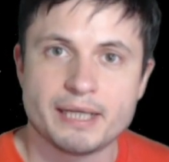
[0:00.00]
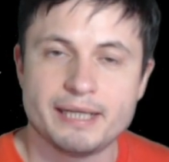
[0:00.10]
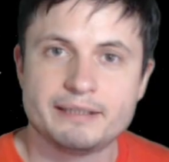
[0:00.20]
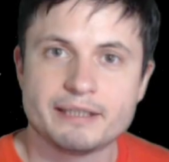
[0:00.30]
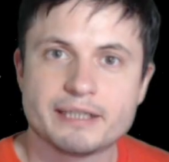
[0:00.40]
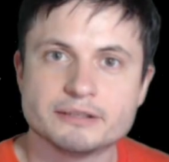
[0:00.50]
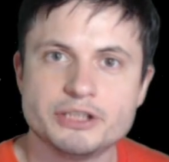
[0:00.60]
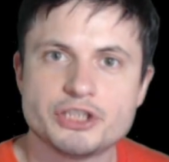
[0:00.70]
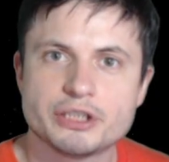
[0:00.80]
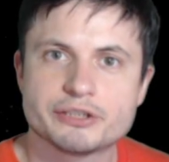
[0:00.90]
And the
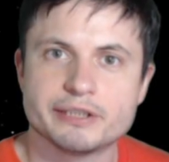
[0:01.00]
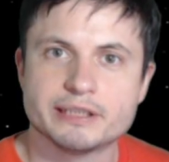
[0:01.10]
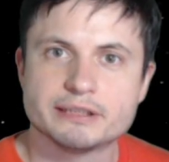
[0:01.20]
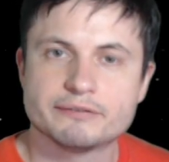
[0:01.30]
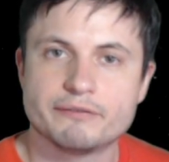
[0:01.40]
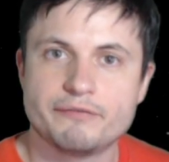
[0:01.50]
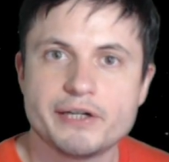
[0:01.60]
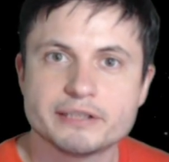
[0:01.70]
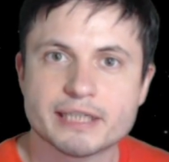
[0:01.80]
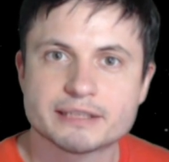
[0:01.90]
collision itself
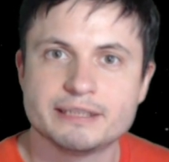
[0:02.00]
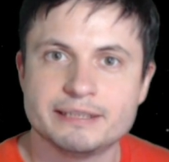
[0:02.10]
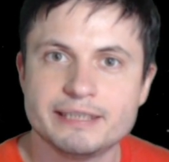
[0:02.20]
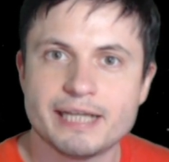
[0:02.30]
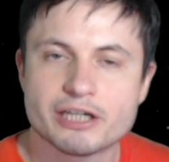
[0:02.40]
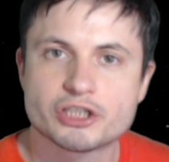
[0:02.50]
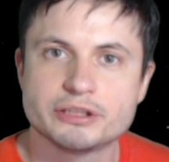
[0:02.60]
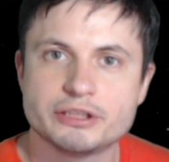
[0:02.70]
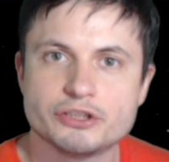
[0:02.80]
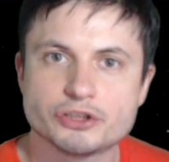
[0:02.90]
very likely did
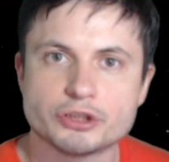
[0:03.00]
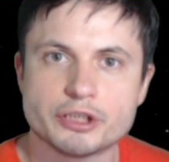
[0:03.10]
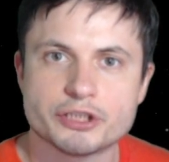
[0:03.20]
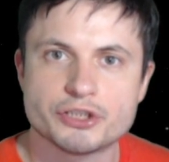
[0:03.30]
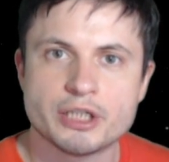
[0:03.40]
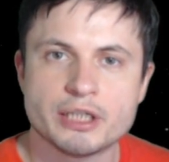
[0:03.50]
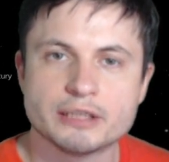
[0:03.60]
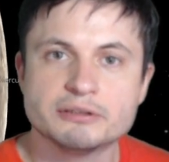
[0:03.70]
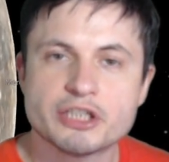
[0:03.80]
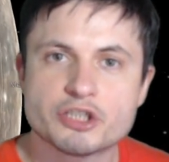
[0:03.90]
actually dislodge
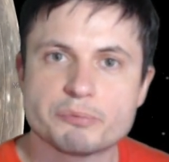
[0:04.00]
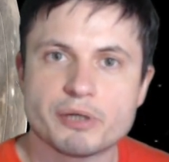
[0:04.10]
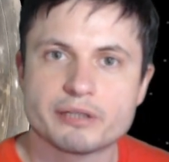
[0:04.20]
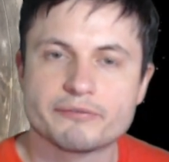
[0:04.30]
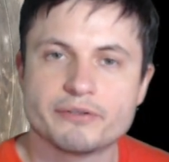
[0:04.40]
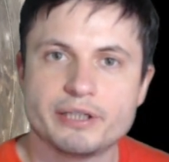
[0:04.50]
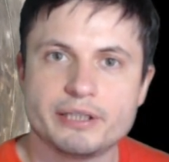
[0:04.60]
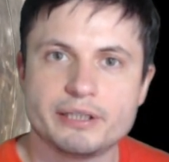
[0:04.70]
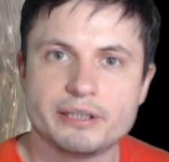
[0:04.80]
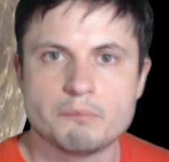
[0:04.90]
a large part of
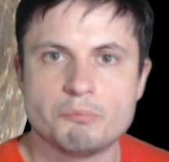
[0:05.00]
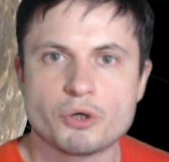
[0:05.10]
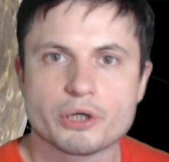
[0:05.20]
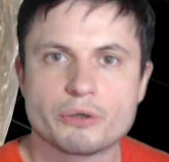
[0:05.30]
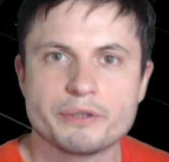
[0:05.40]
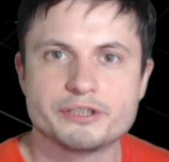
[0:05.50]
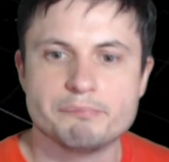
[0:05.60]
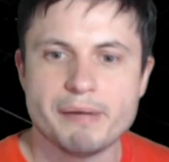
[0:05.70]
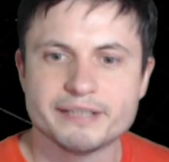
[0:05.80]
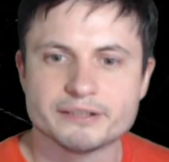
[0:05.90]
the Mercury's
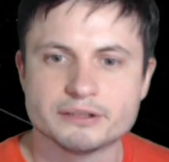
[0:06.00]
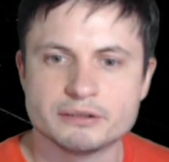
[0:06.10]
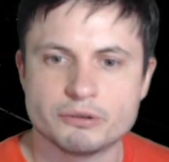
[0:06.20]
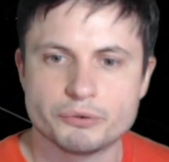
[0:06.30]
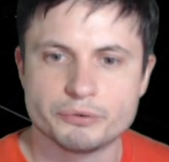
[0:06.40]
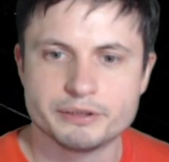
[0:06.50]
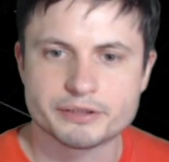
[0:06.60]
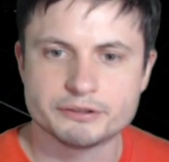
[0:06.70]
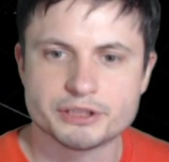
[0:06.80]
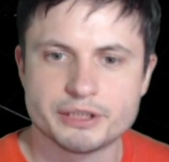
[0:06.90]
mantle, although this
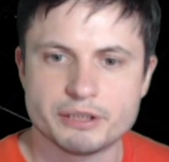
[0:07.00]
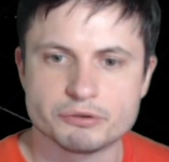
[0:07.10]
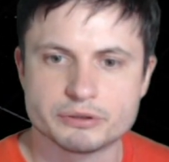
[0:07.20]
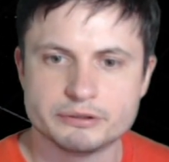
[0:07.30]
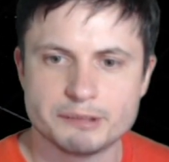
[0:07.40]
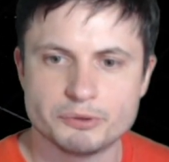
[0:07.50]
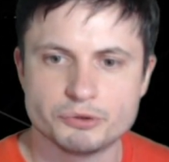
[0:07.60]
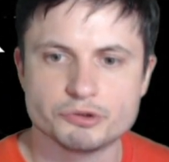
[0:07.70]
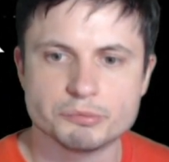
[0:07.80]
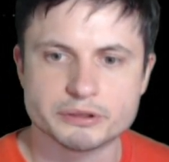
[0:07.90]
collision here was a little bit
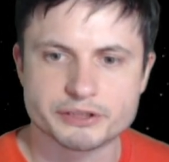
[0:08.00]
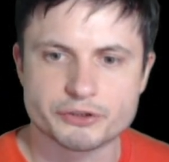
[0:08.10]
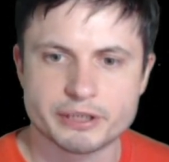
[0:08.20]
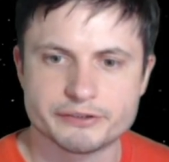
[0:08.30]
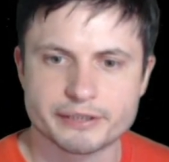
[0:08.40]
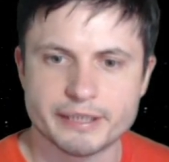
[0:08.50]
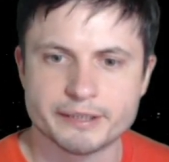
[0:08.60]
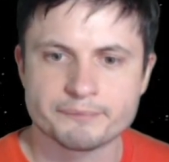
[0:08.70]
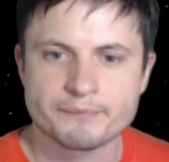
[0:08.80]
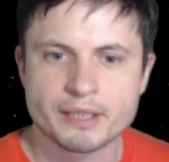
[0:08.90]
too small, let's try this again.